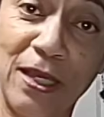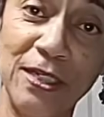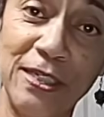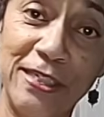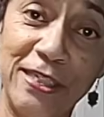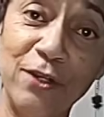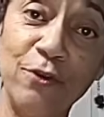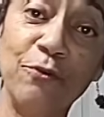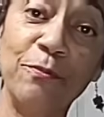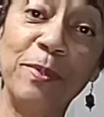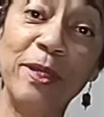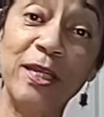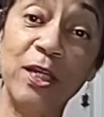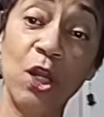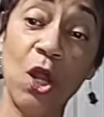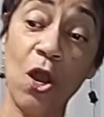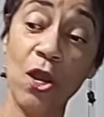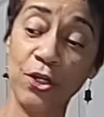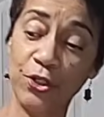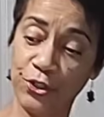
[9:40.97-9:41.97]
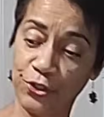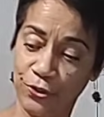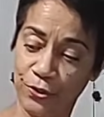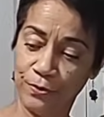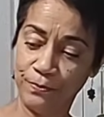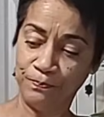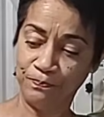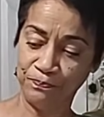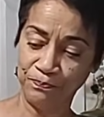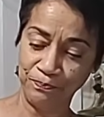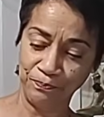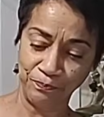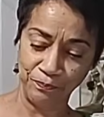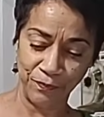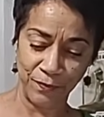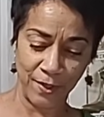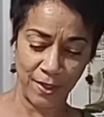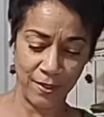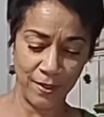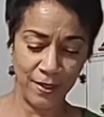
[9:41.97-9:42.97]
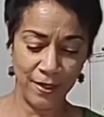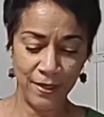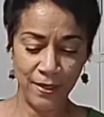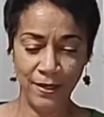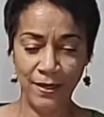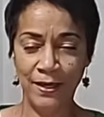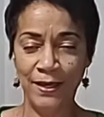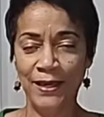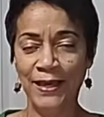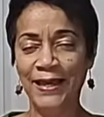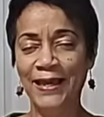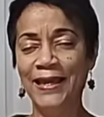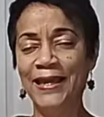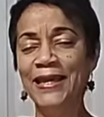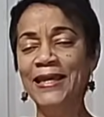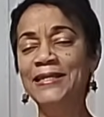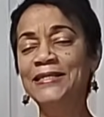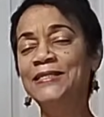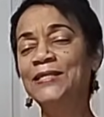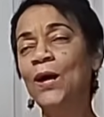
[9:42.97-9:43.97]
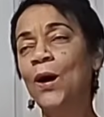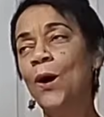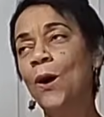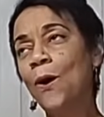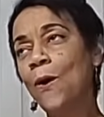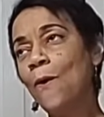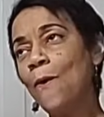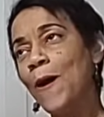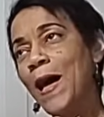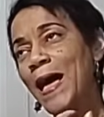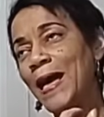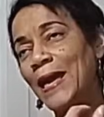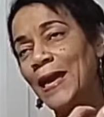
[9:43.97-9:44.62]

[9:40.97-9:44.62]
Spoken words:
considerably larger, it's all